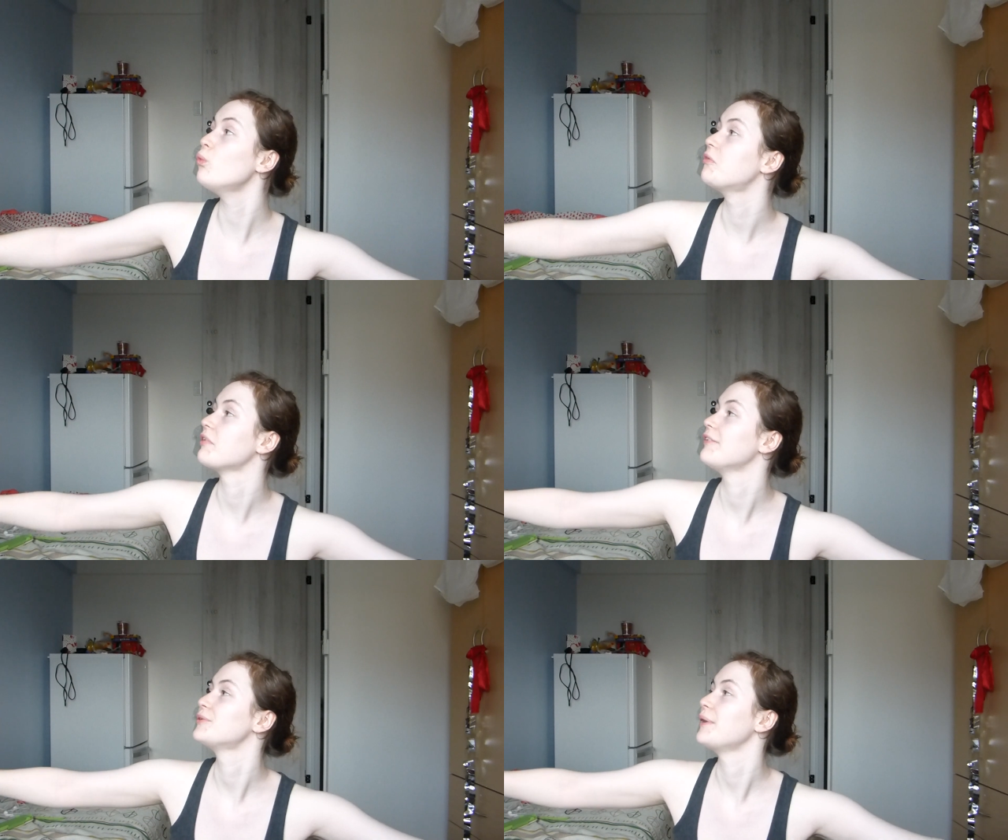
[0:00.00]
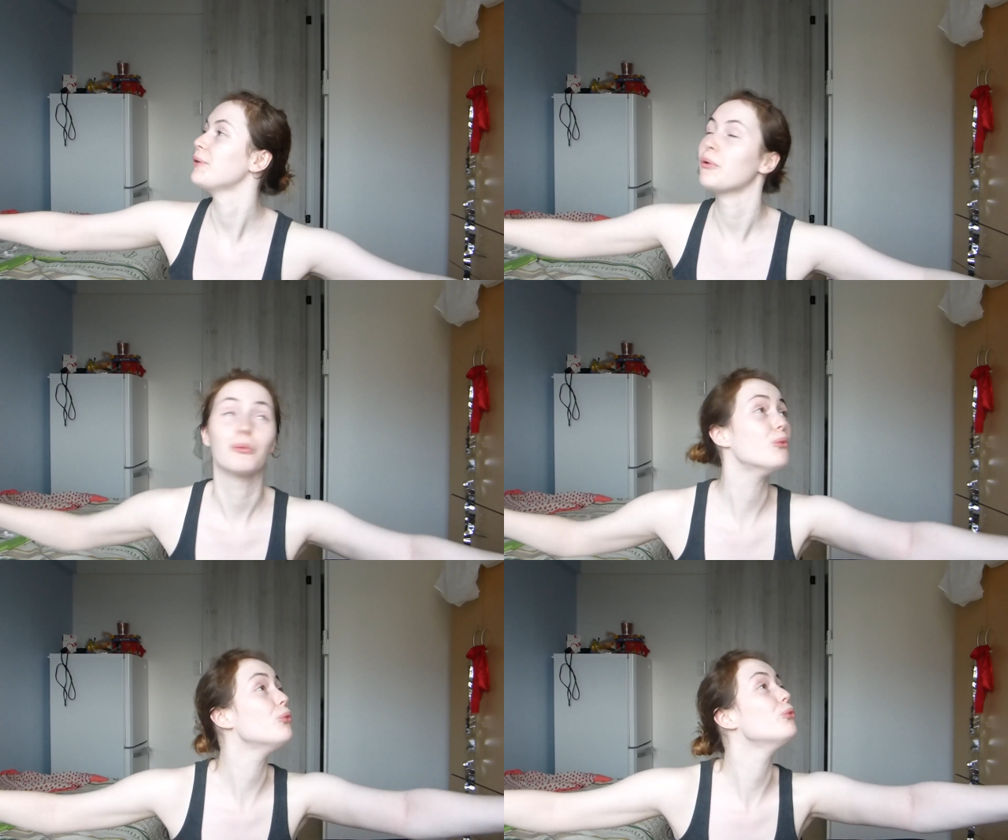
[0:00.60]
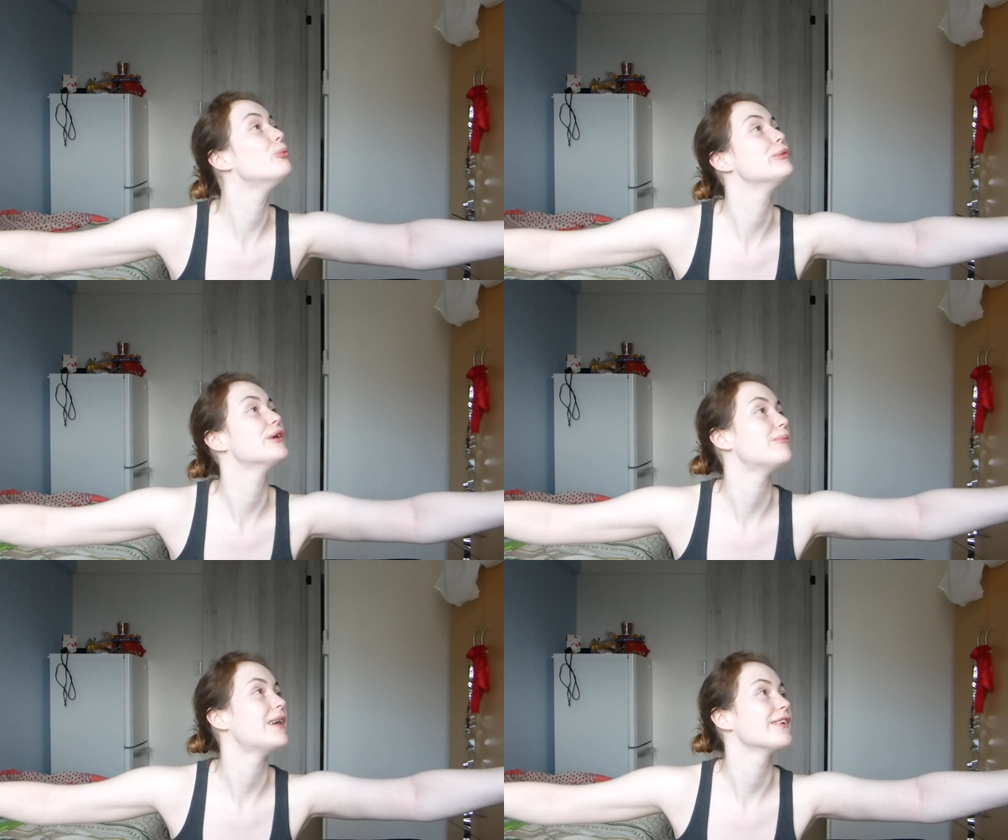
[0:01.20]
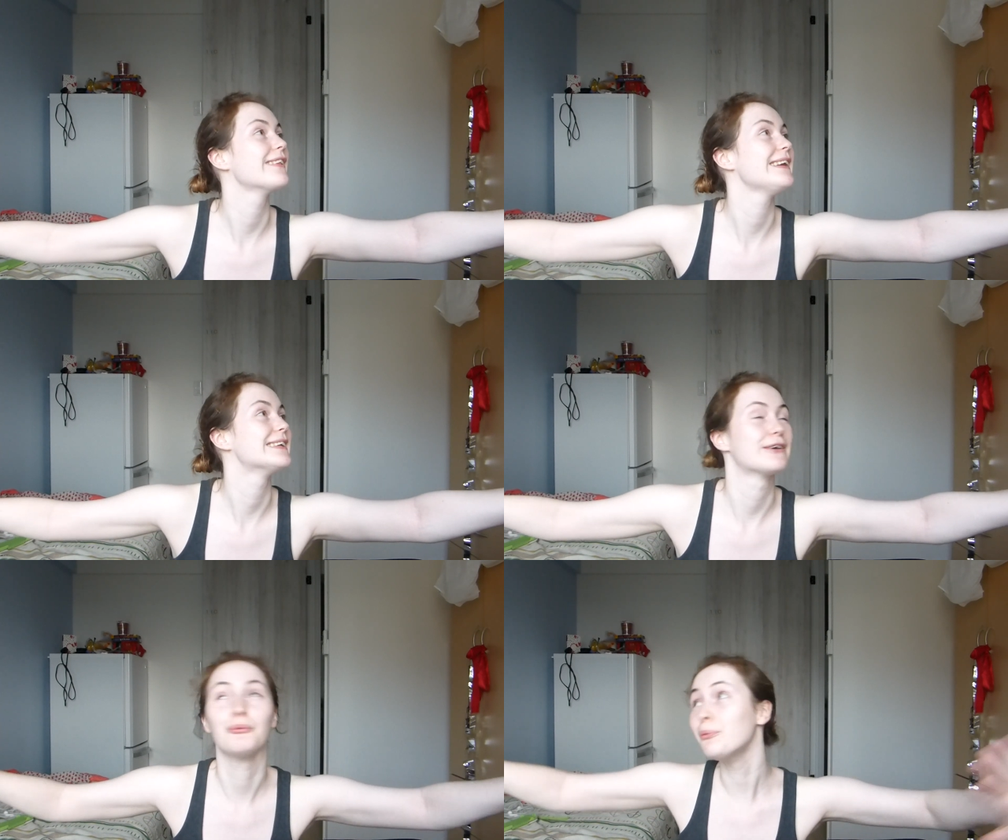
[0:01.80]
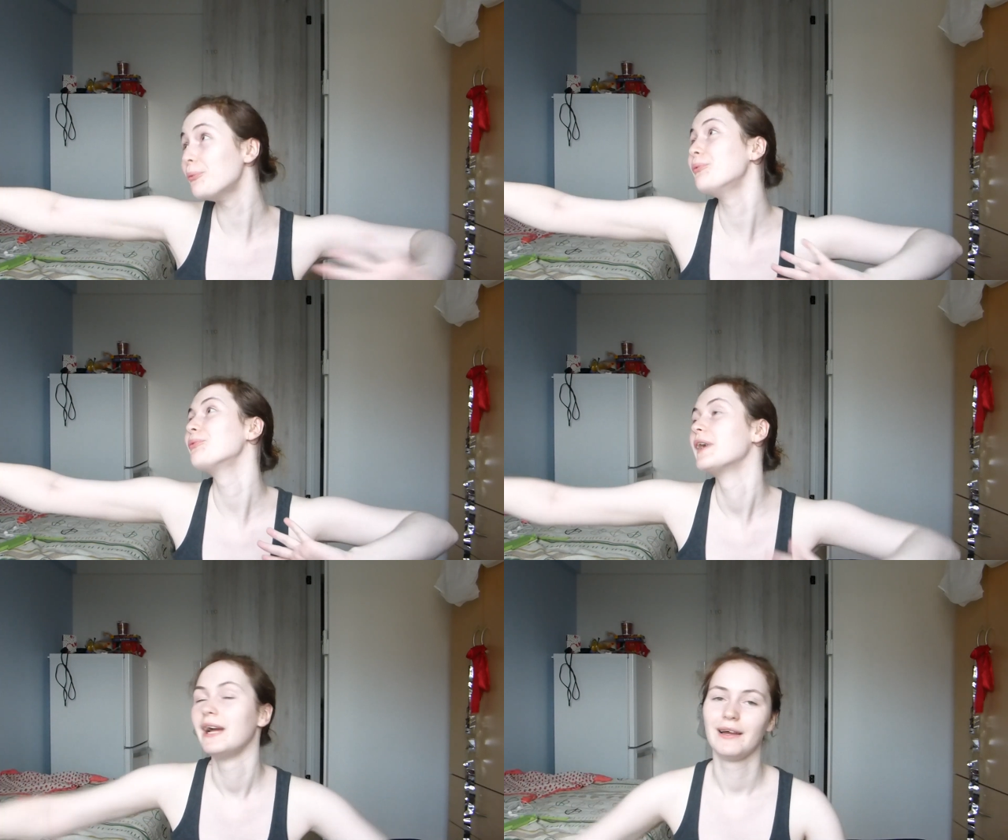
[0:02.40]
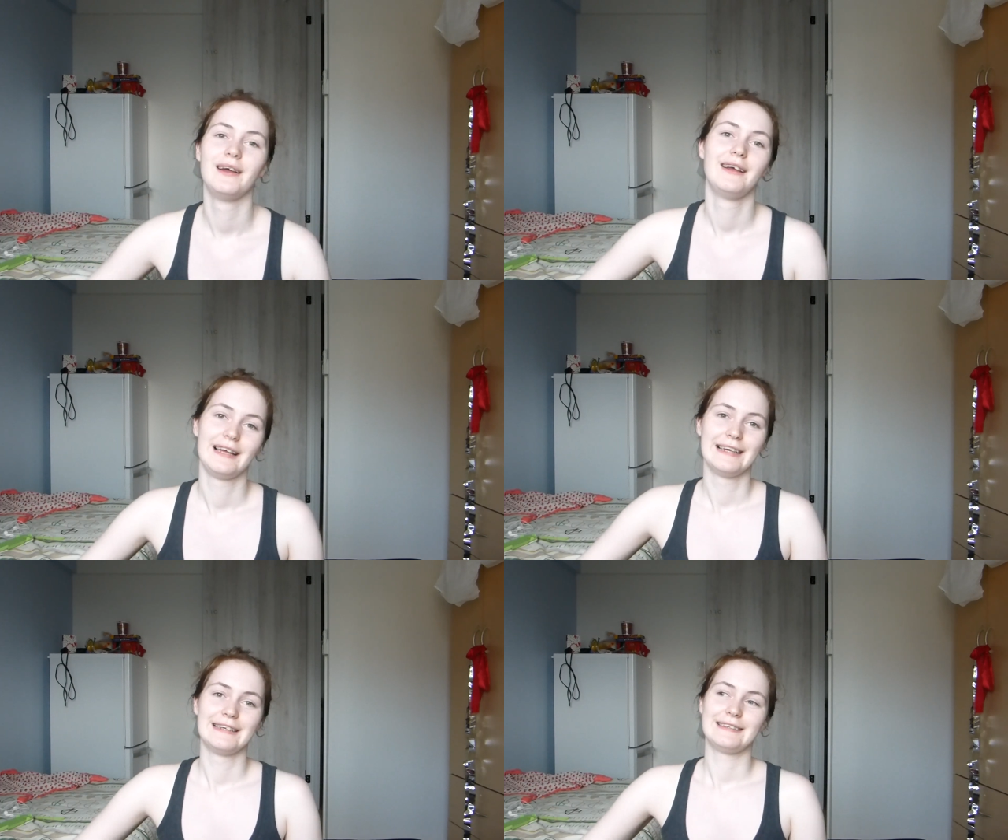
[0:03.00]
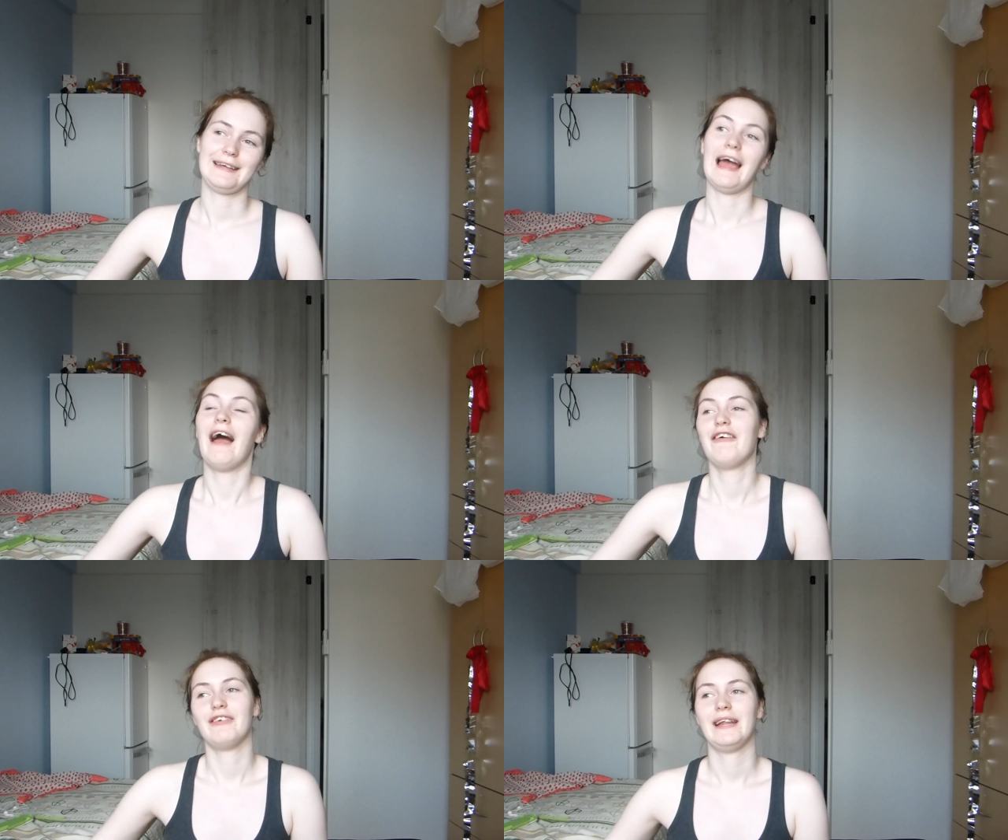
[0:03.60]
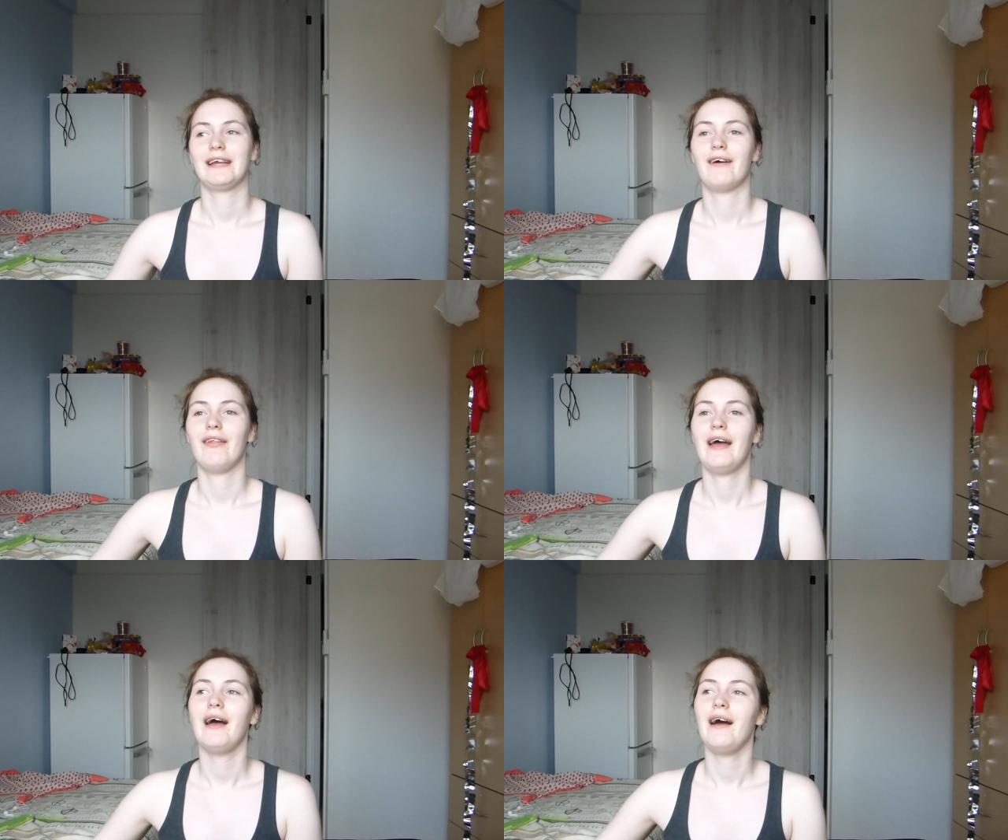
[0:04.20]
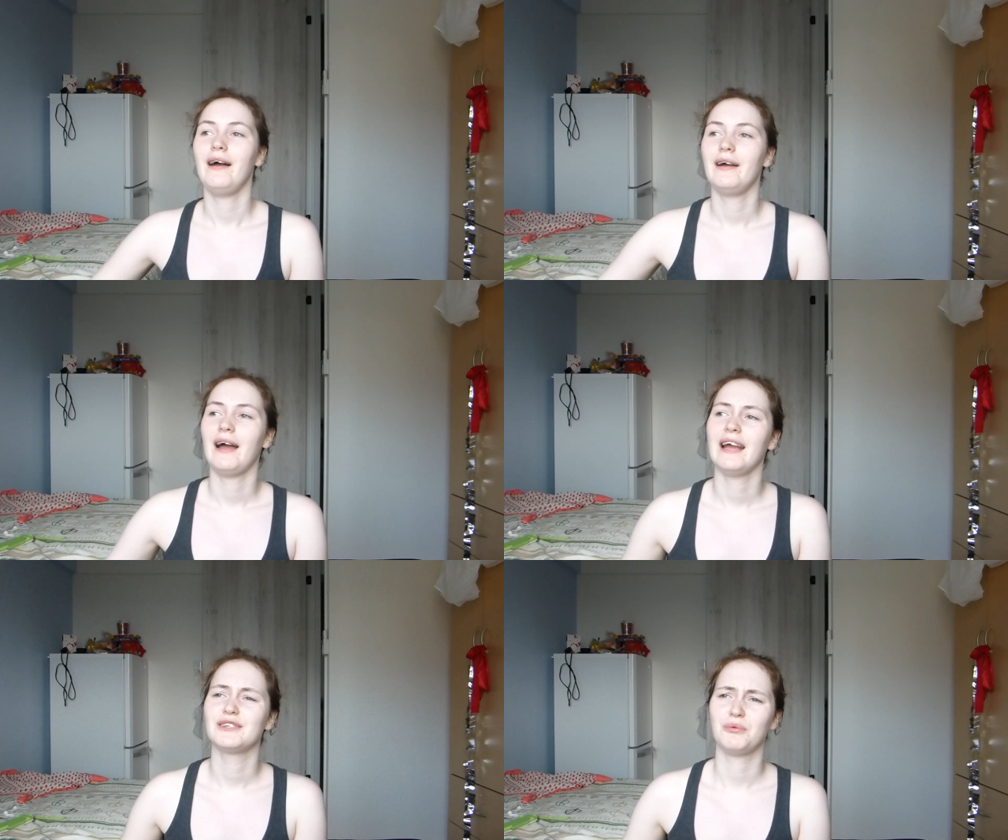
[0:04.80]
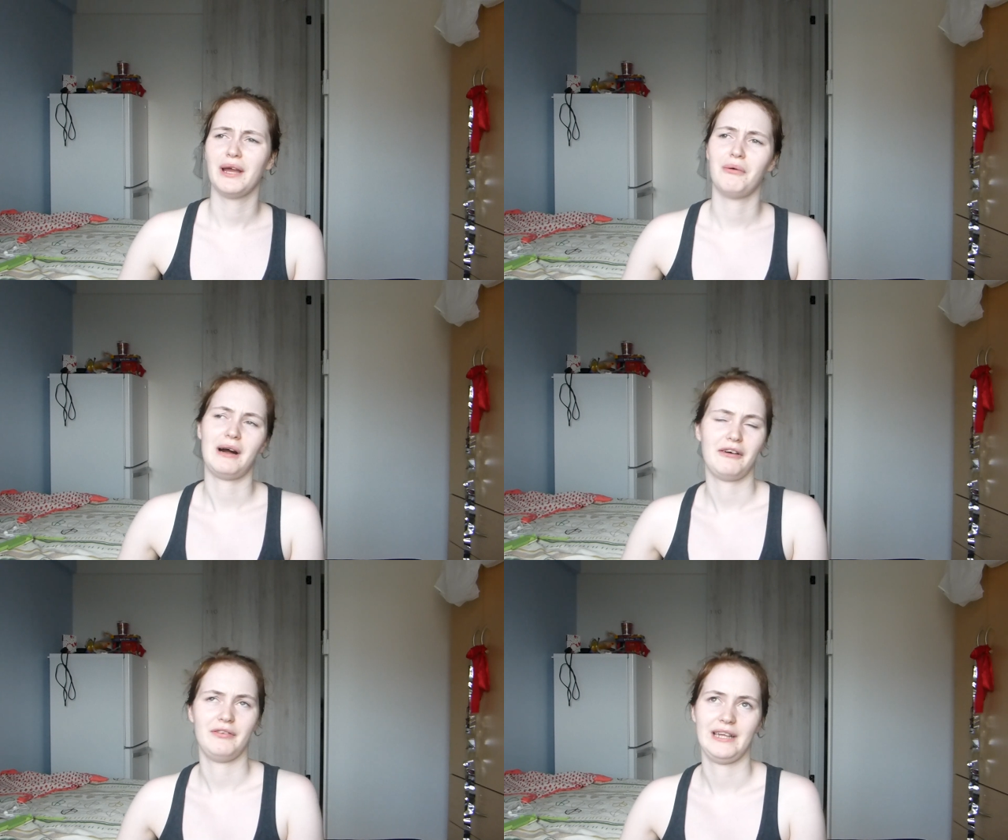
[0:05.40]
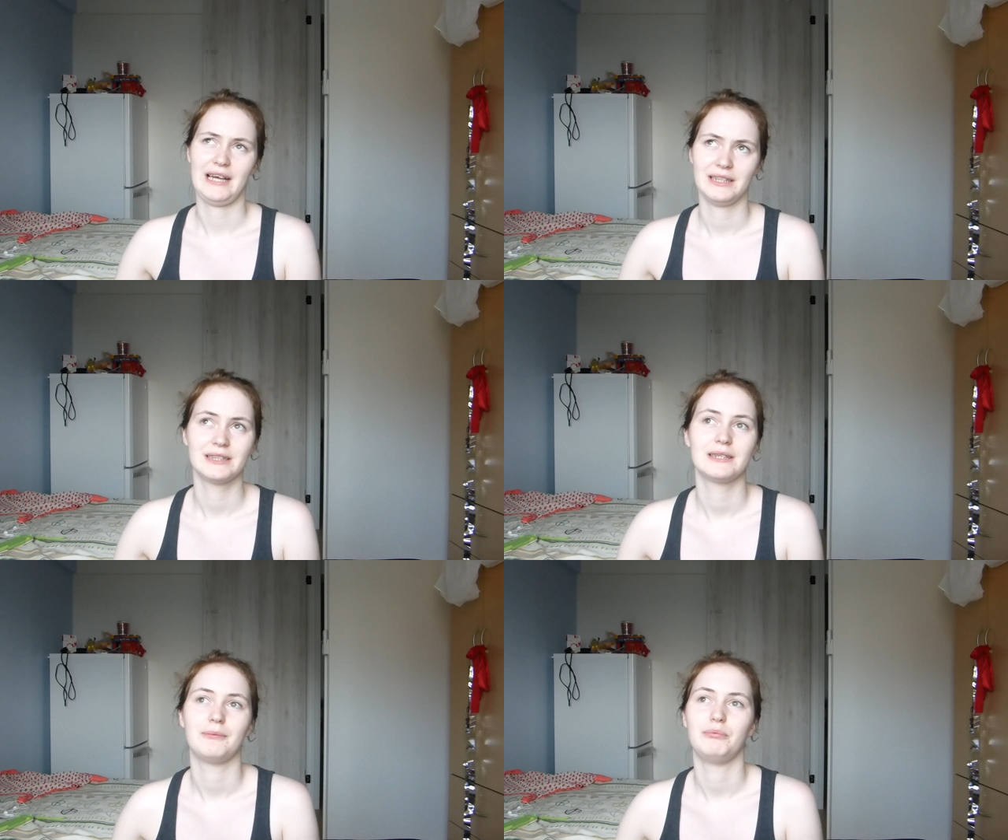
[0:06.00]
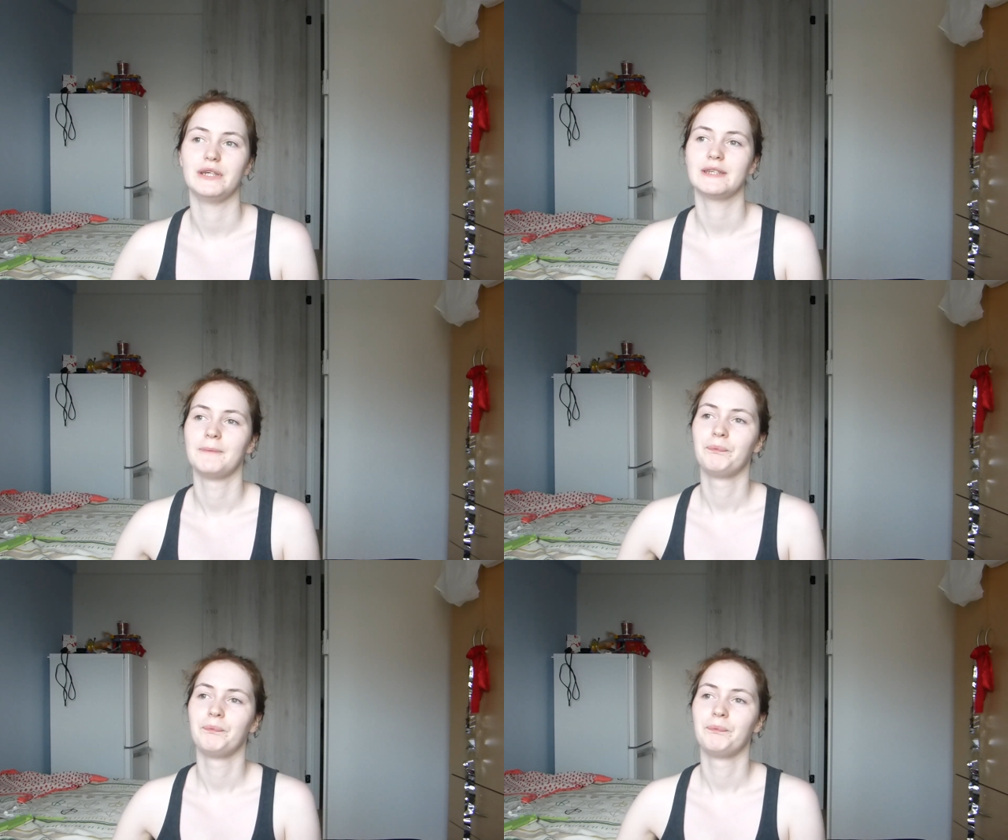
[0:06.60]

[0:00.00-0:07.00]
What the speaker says: Ooh, Fred 21. Ooh, Bungamaru Theatre. Ooh. So yeah, I finally got there. I had to wait a while for that, but